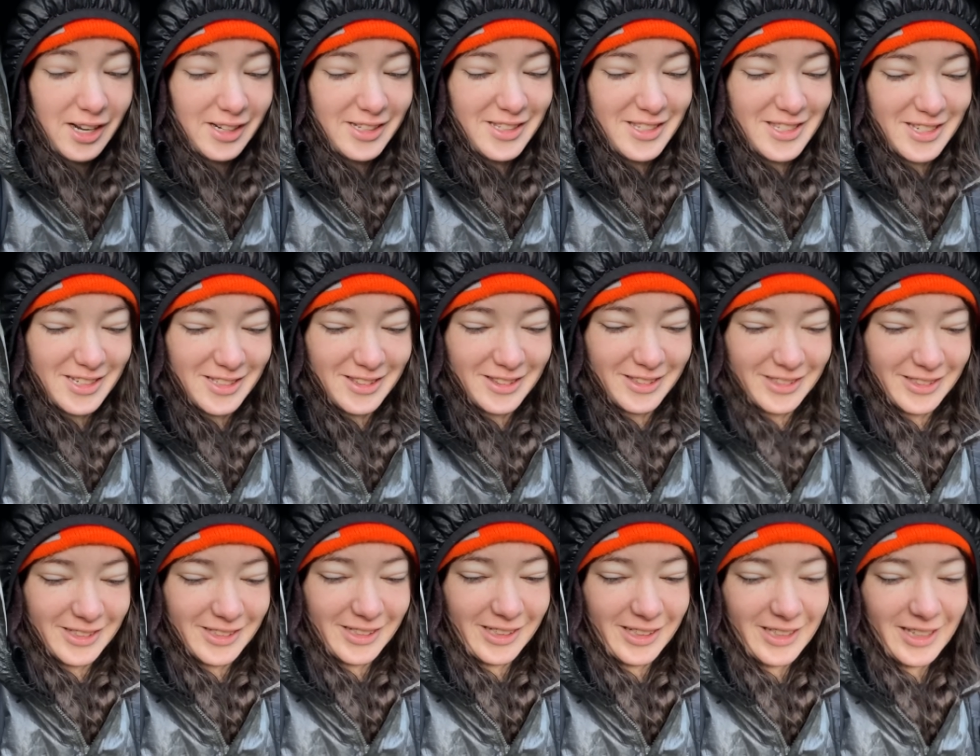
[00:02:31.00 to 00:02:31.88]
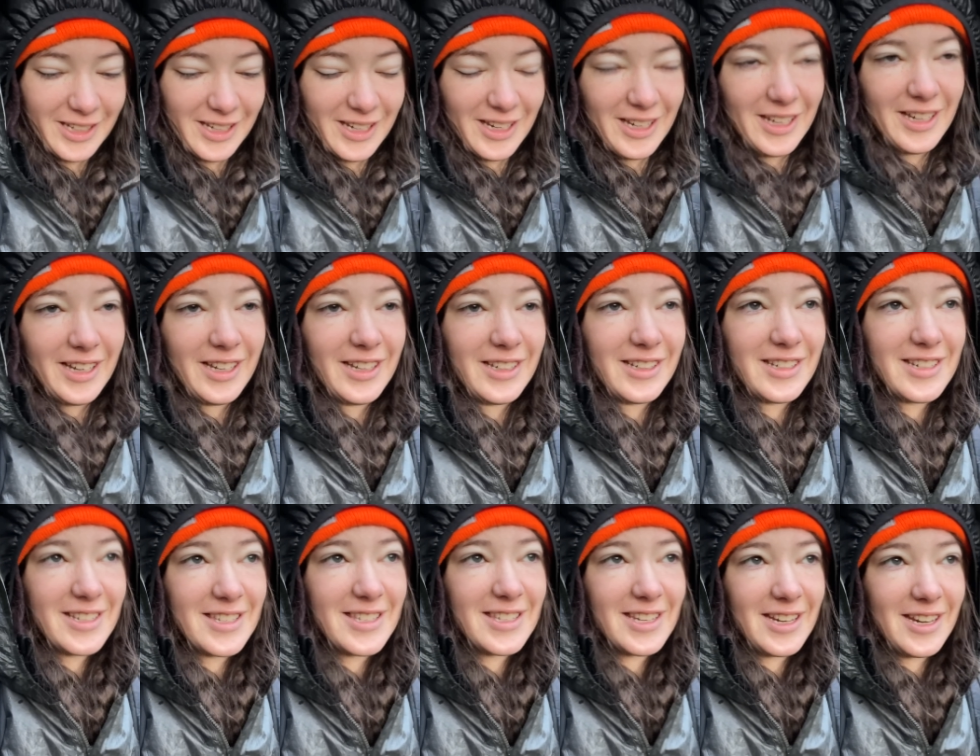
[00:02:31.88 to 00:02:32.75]
I did look
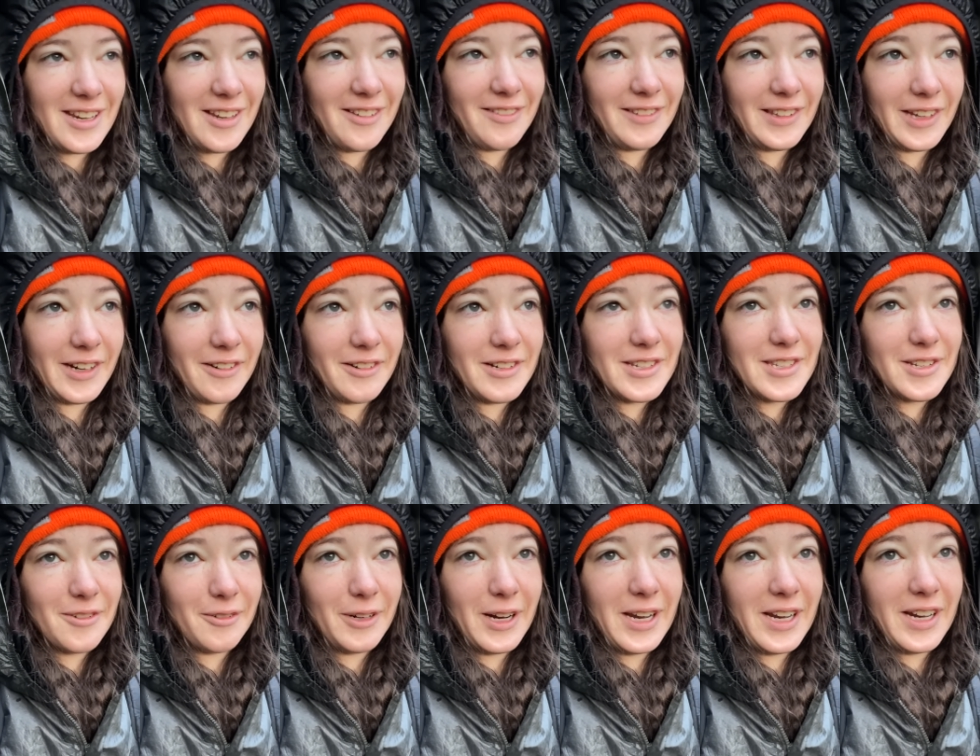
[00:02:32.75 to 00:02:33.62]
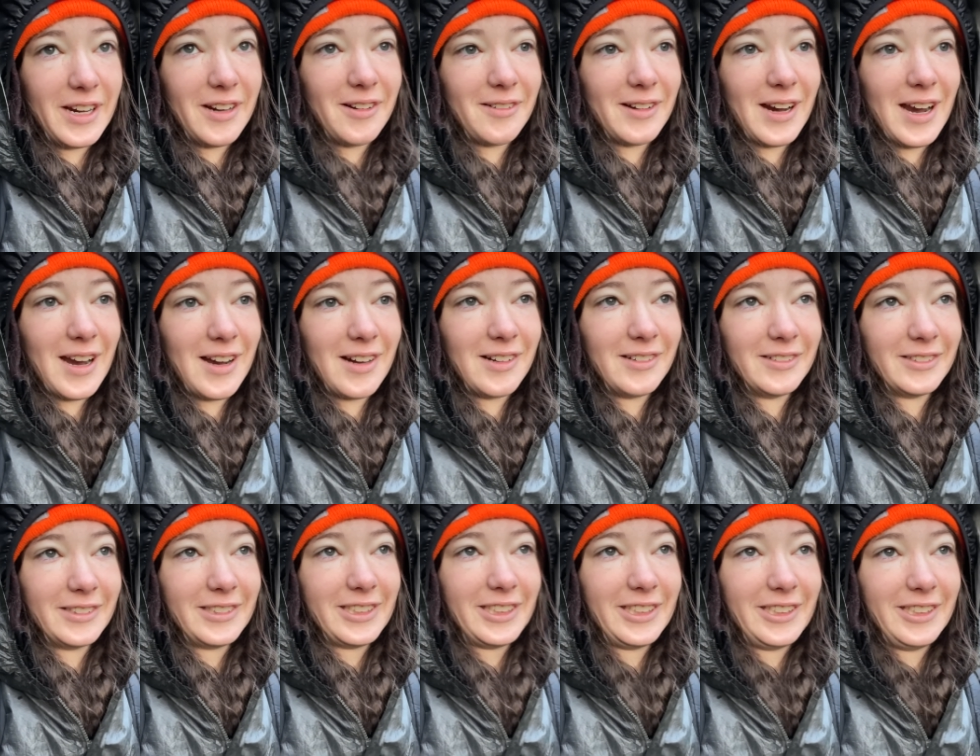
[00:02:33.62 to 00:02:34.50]
to see if there was a way
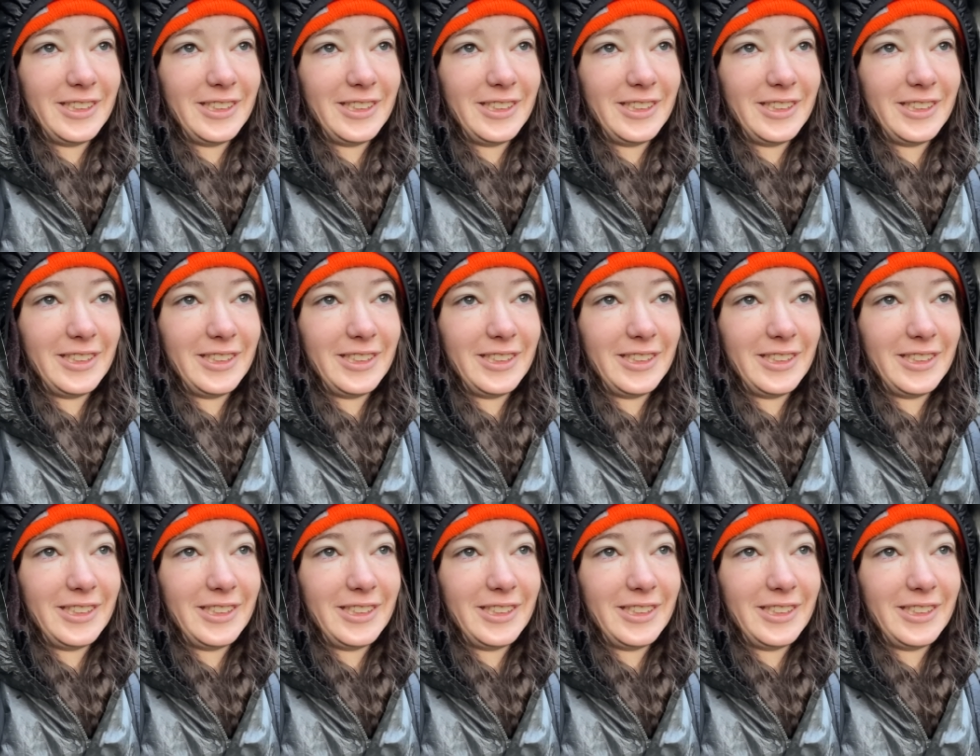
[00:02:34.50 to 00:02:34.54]
around